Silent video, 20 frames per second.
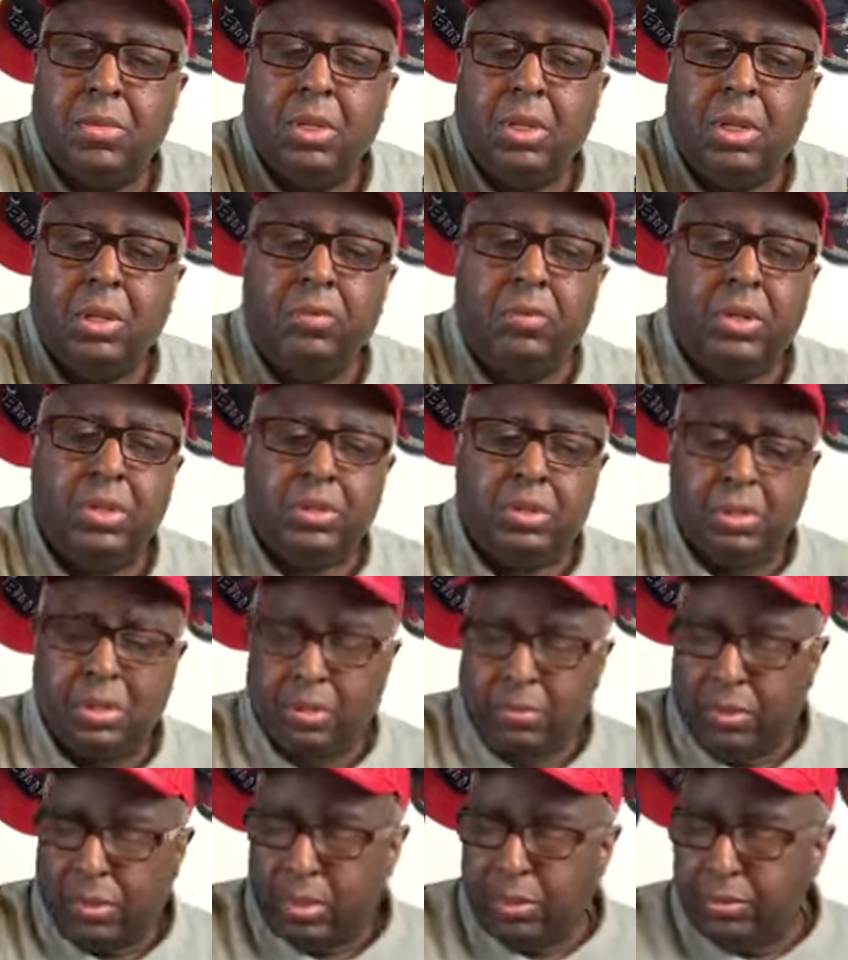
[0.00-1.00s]
Even
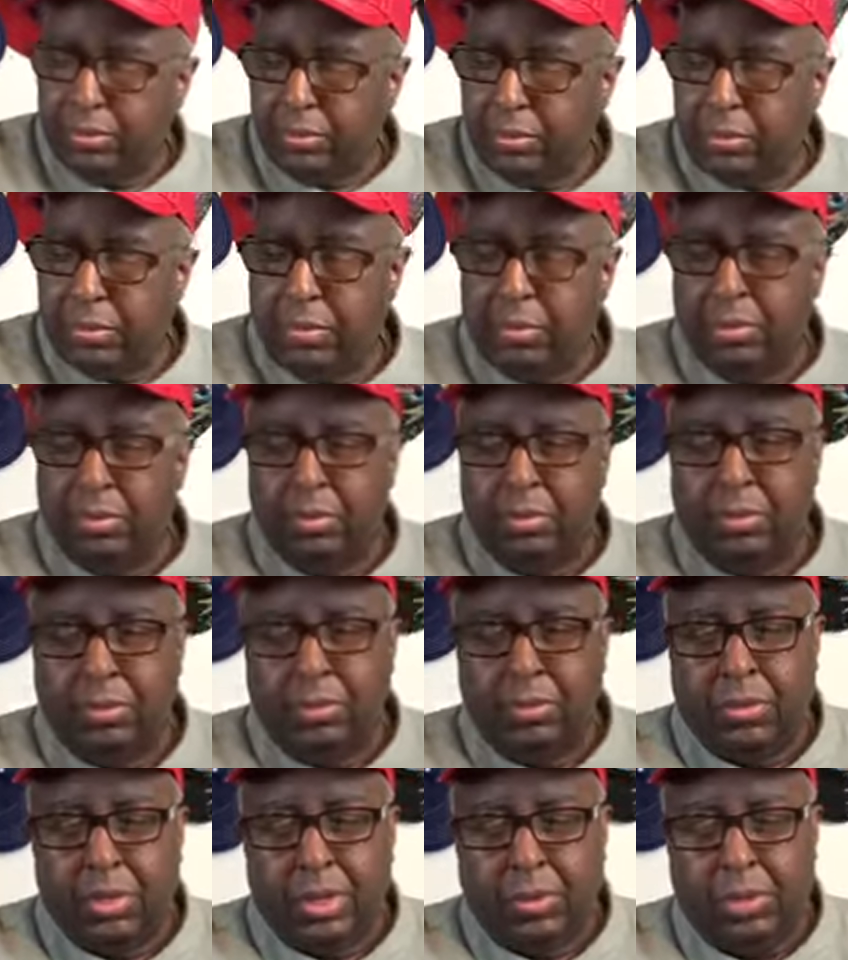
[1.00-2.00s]
itself out.
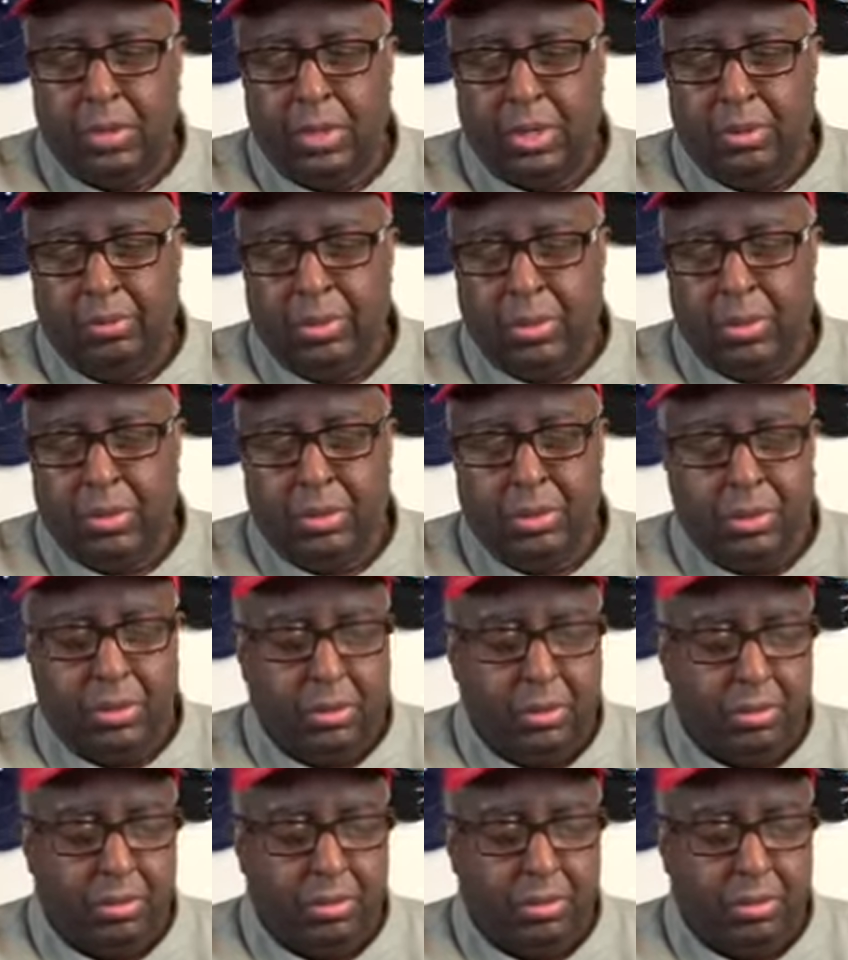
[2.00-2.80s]
Tell you what, I'm gonna